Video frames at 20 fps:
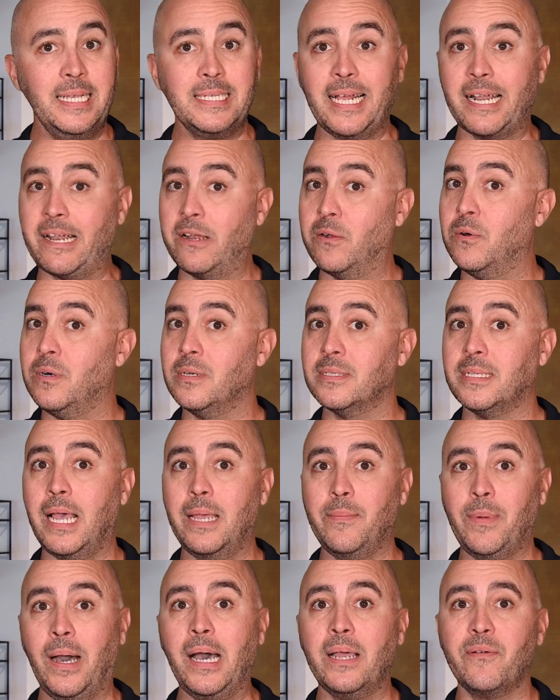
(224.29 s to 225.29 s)
is at an
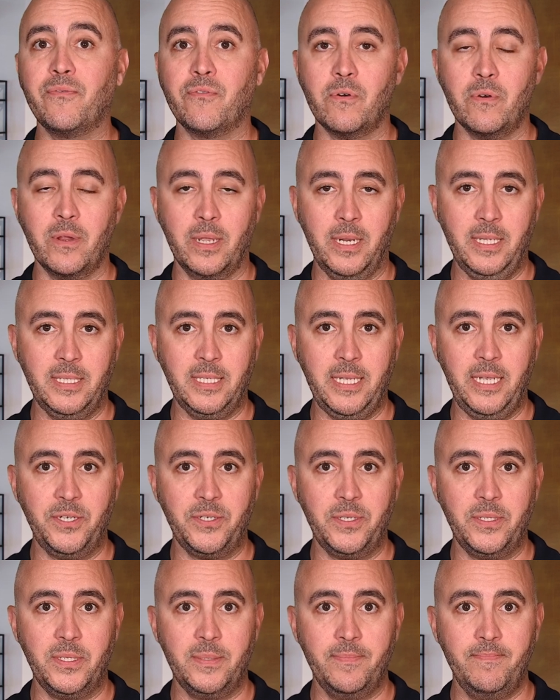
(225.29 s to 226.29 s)
all-time high for
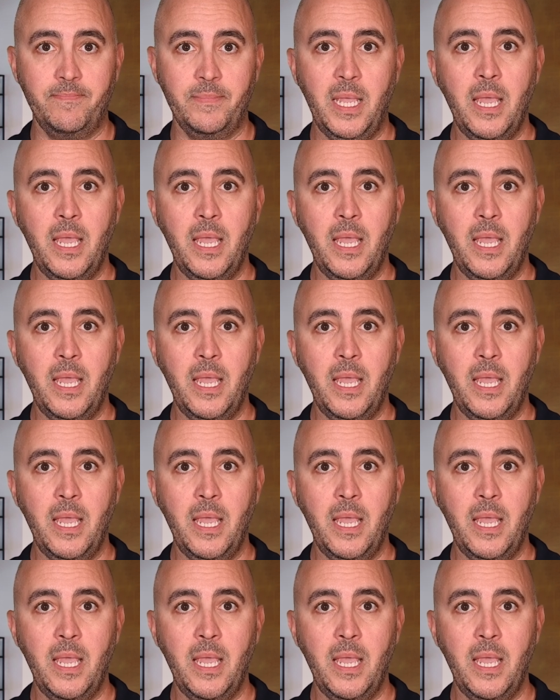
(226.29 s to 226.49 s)
organizations.